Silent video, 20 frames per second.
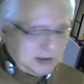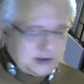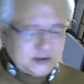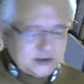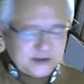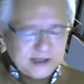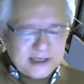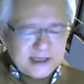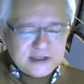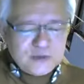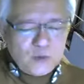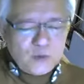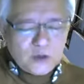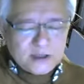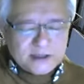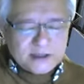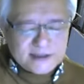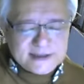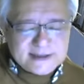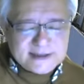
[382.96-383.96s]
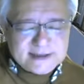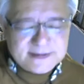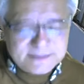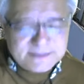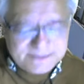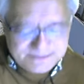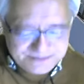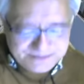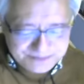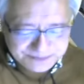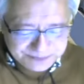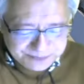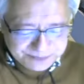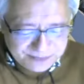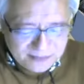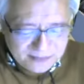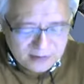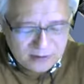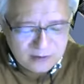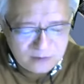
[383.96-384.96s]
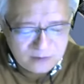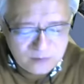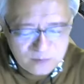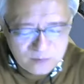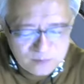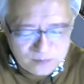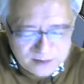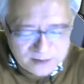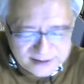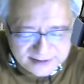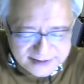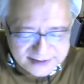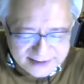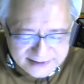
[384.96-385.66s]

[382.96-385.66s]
Today's words. One